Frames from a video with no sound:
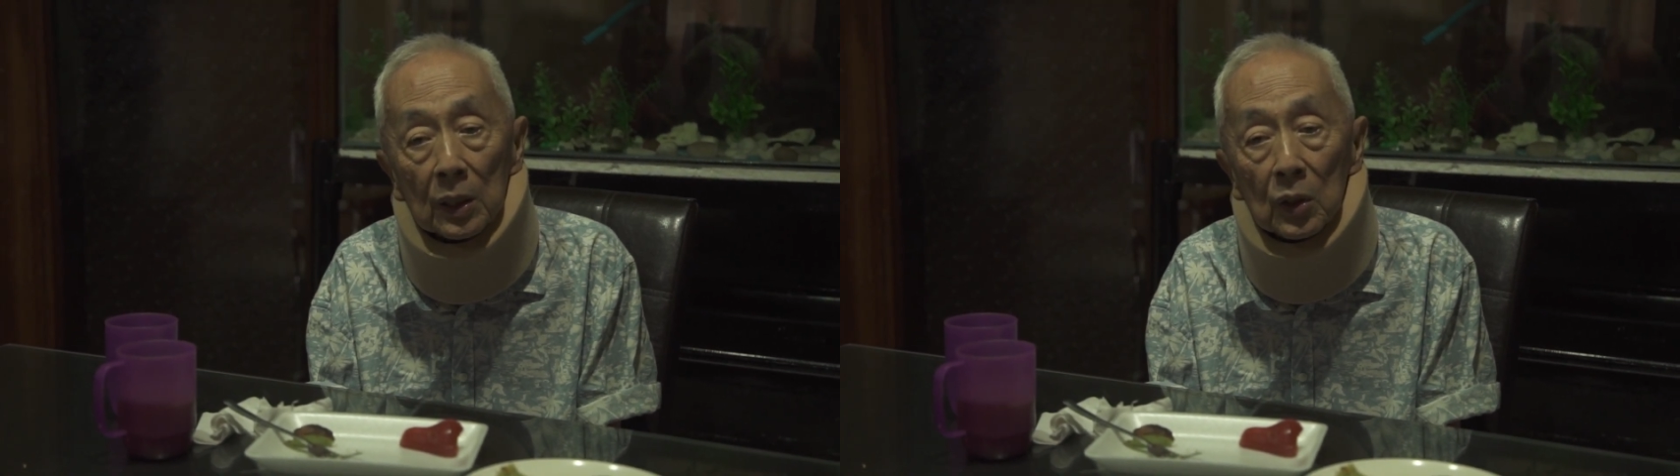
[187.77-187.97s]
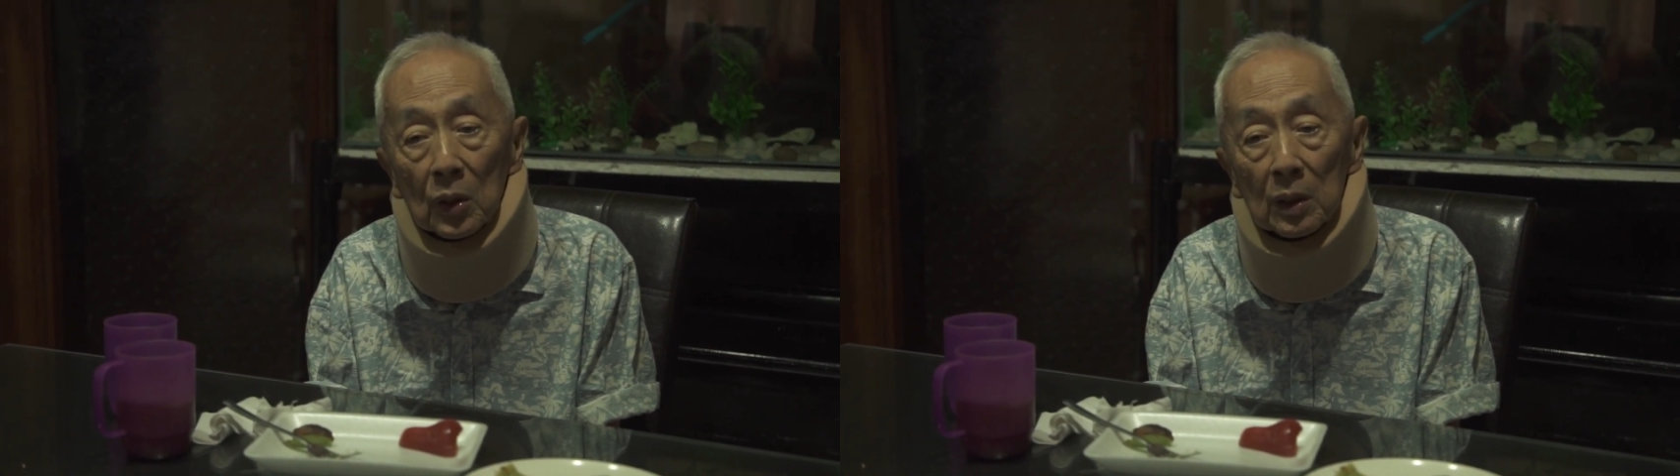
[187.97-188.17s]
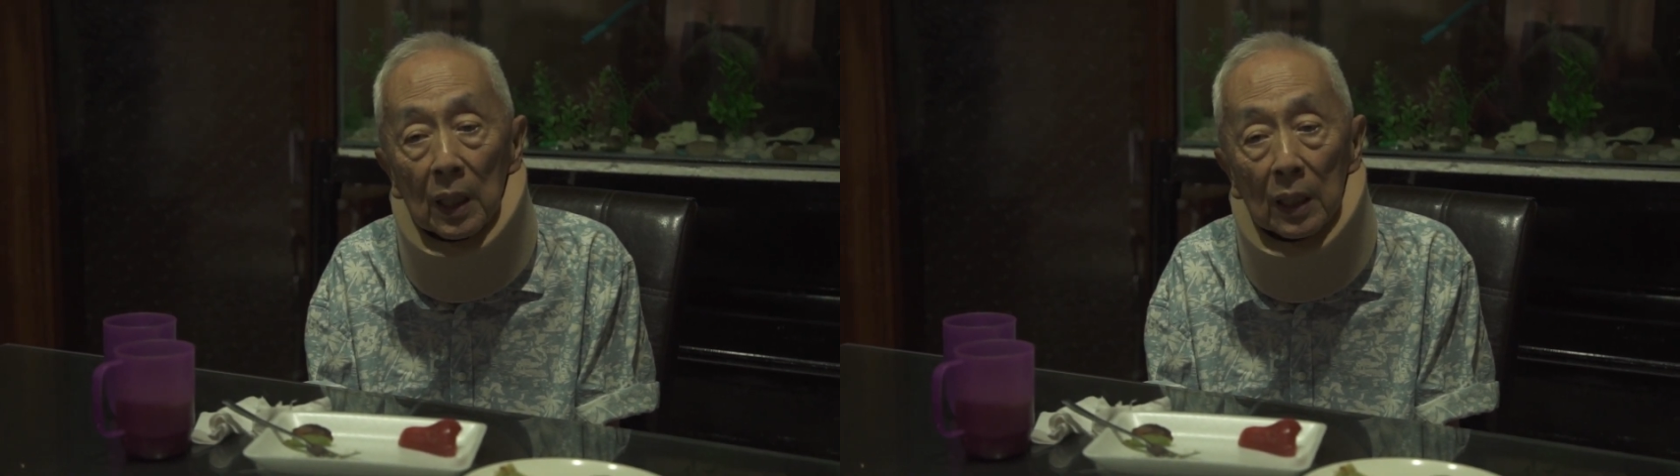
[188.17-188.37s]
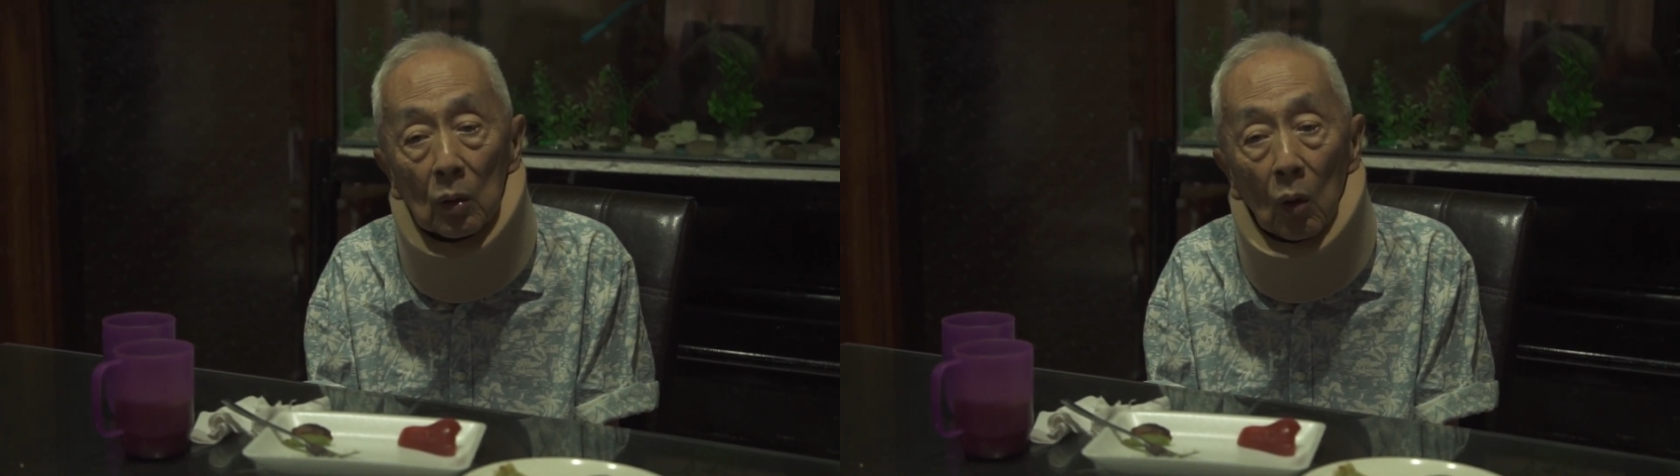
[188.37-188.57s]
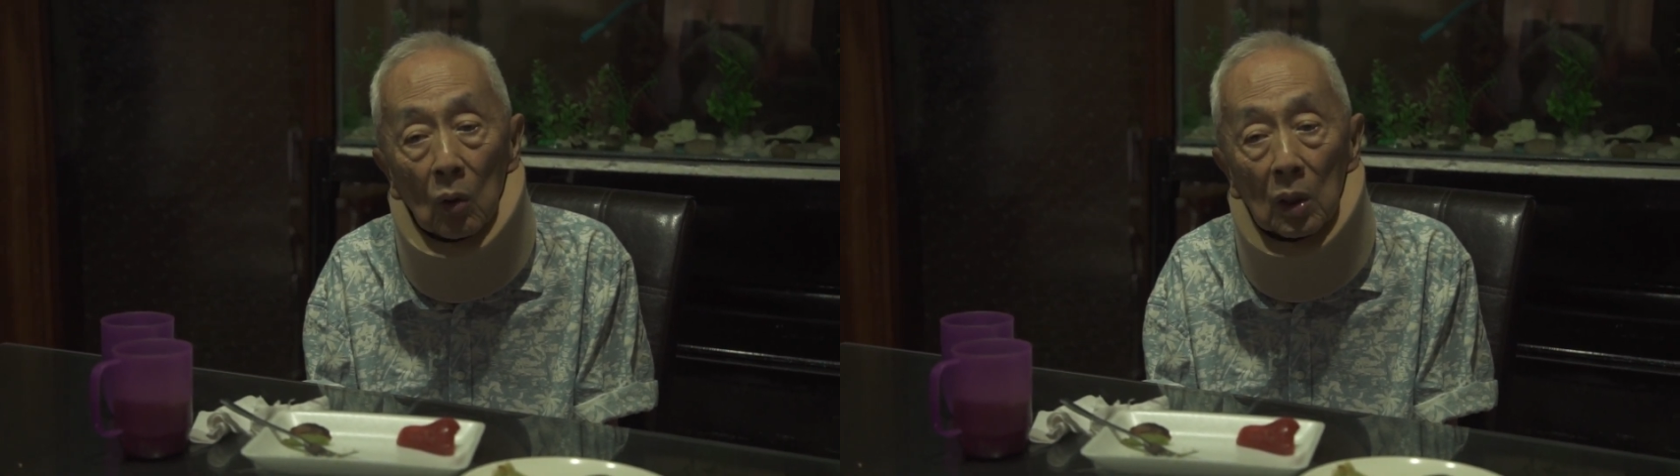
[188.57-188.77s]
are not at
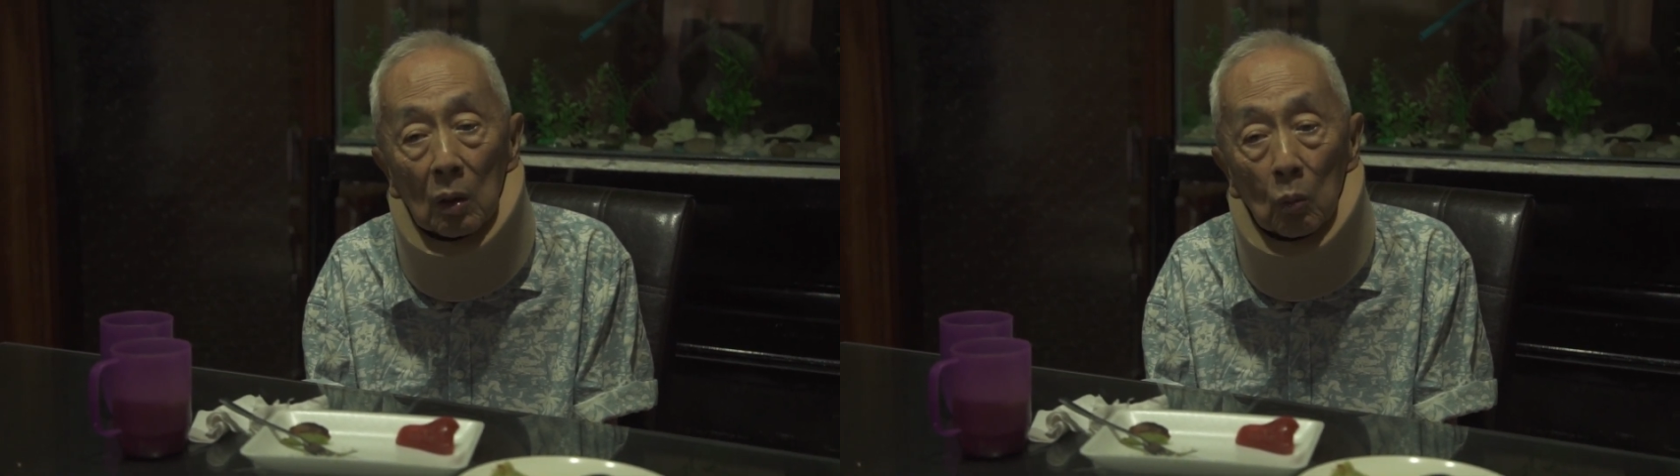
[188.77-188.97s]
all